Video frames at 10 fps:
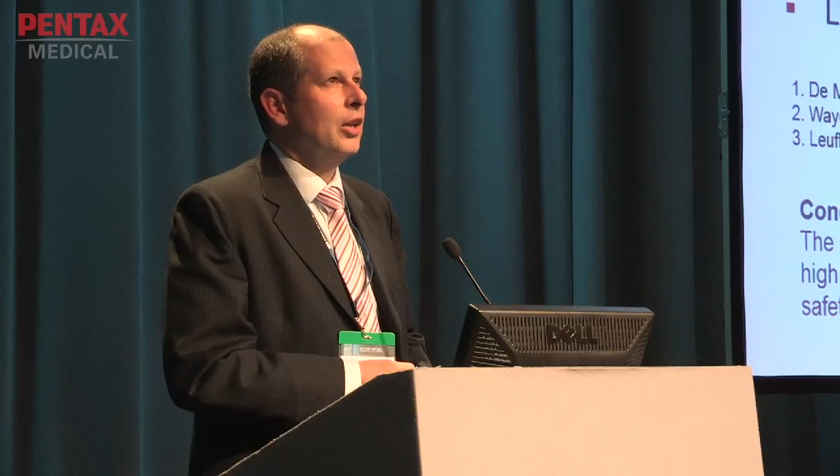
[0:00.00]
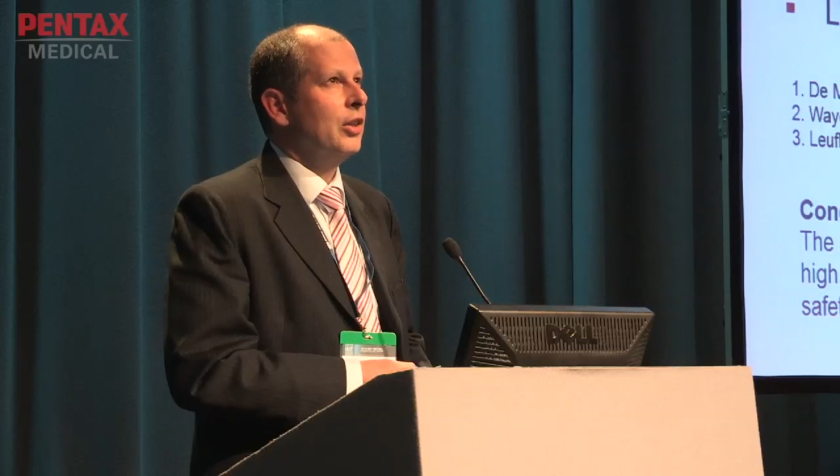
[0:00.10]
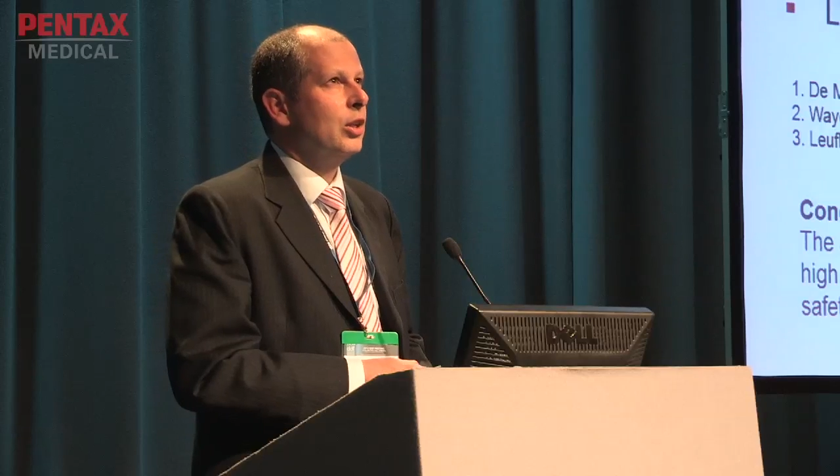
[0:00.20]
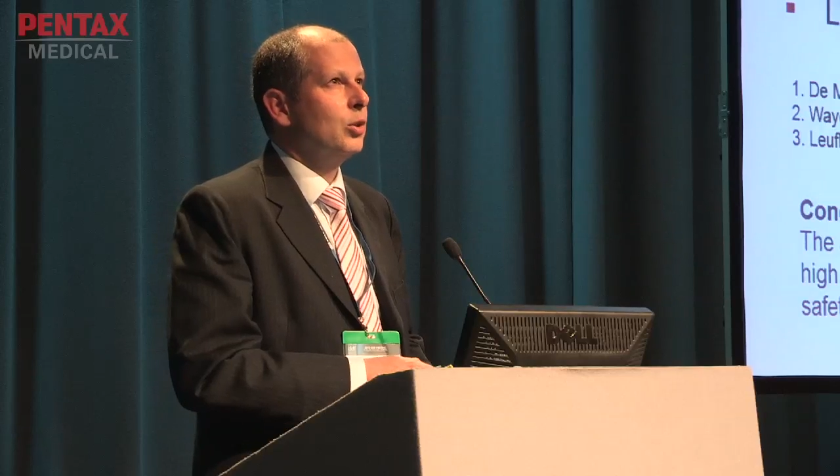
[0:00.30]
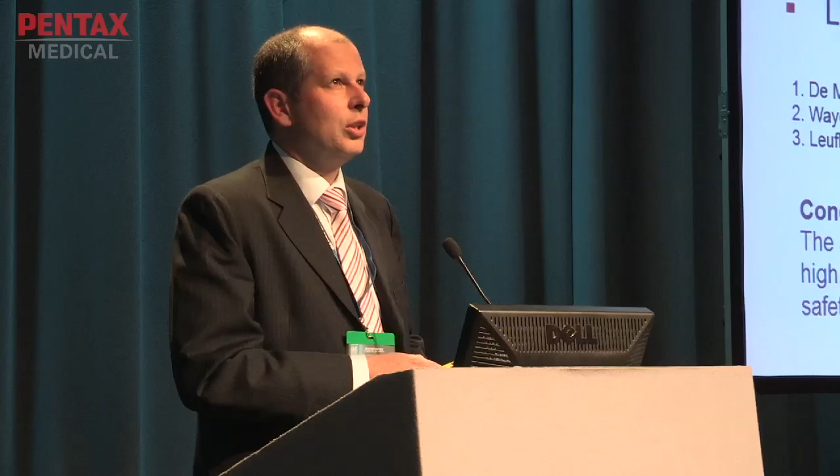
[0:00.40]

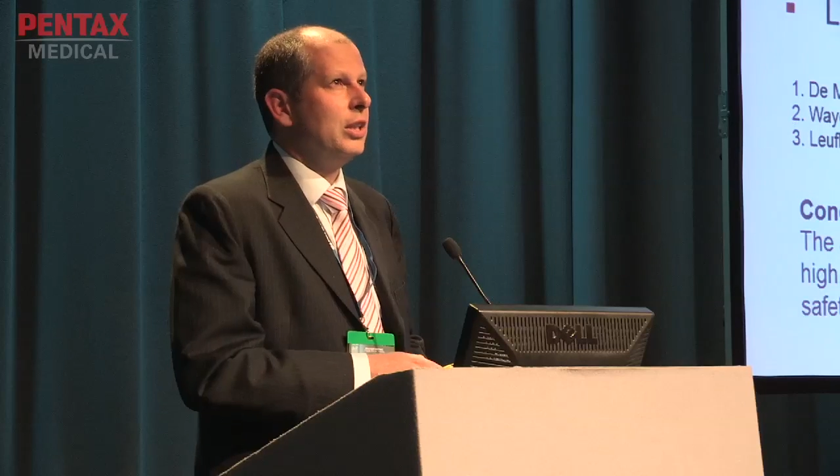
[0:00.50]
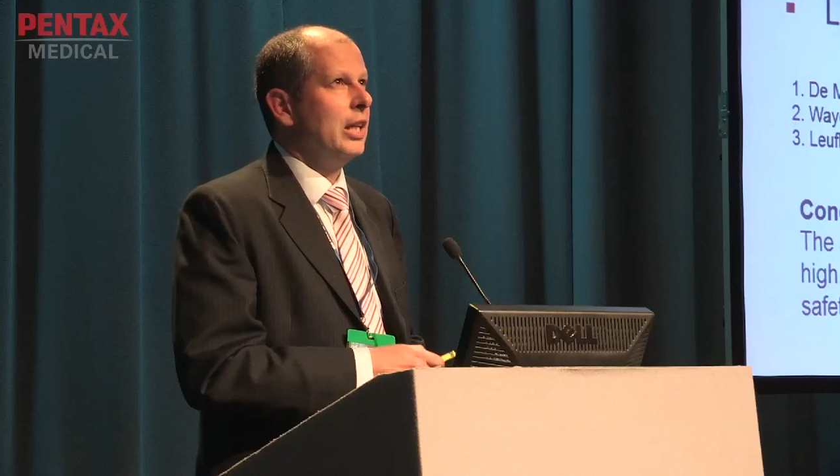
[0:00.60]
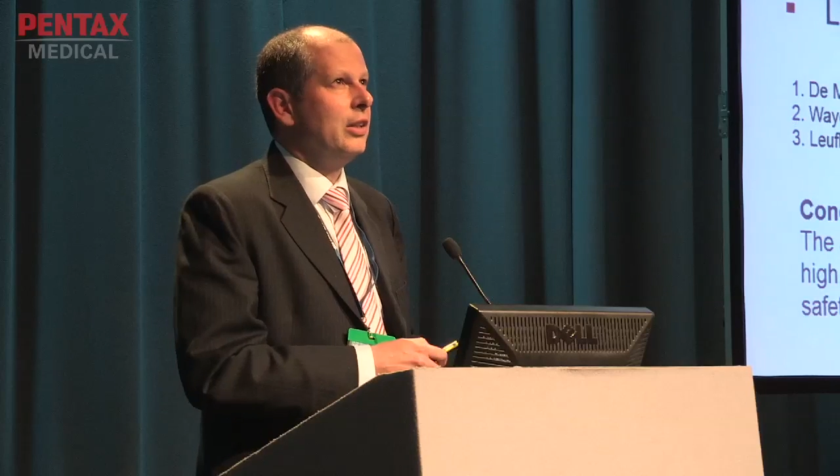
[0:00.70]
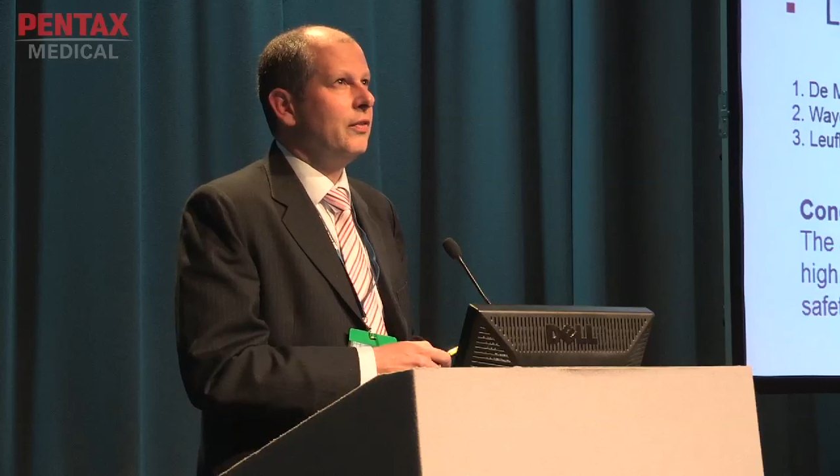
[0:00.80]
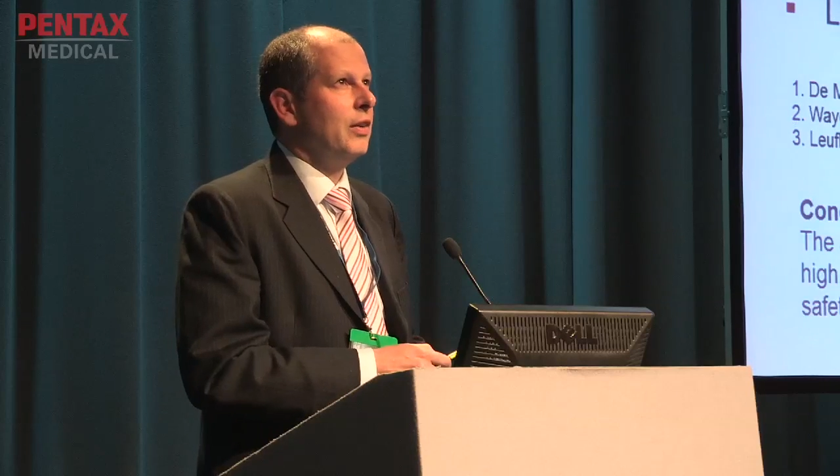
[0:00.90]
They could
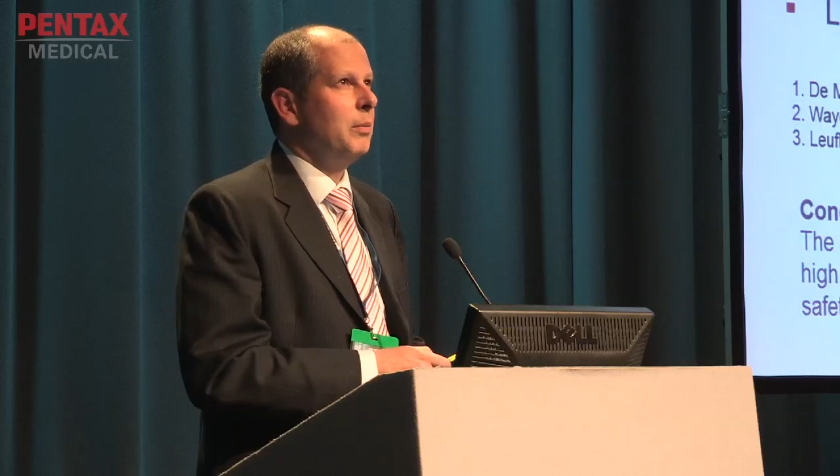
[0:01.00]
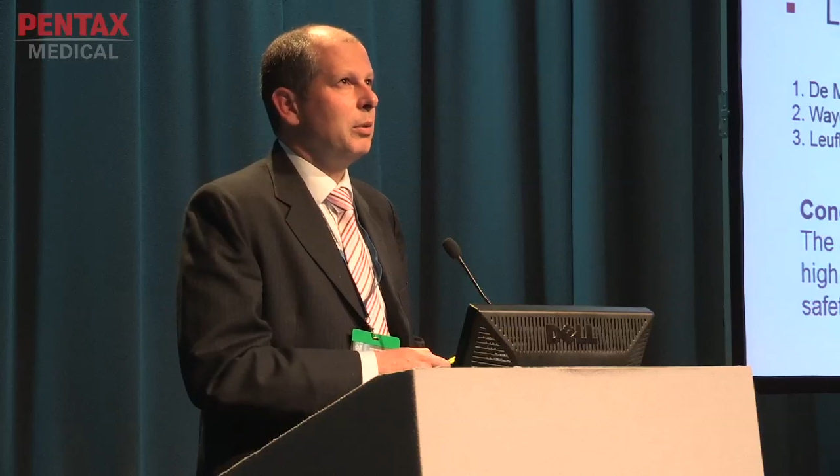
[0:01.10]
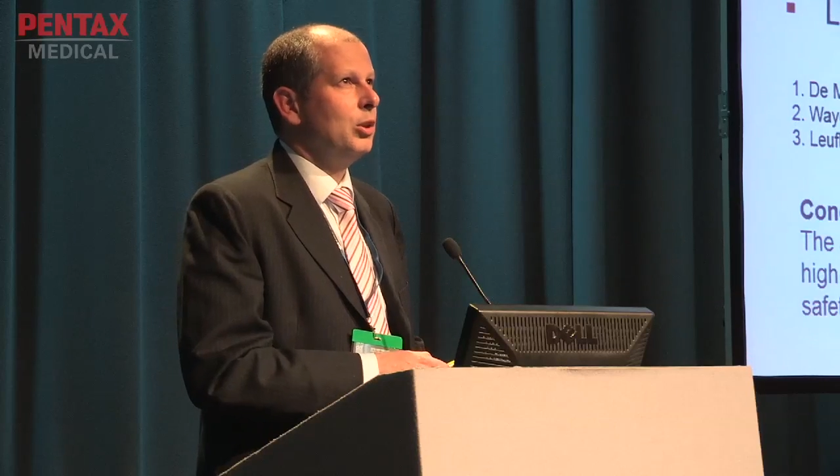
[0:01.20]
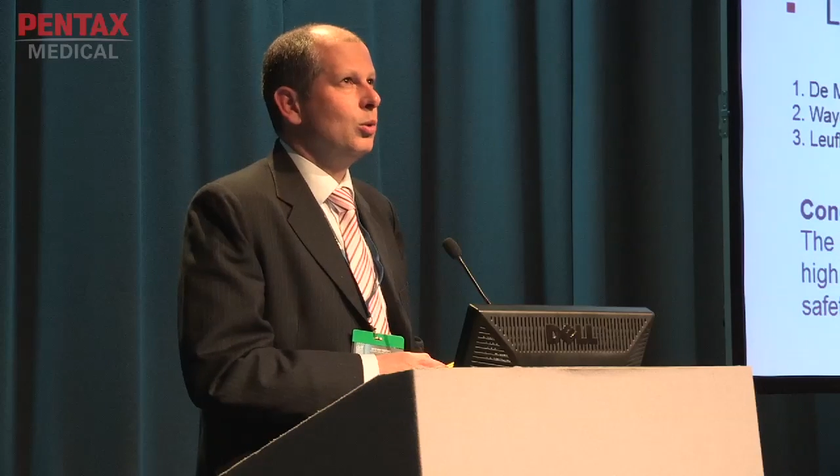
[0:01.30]
identify by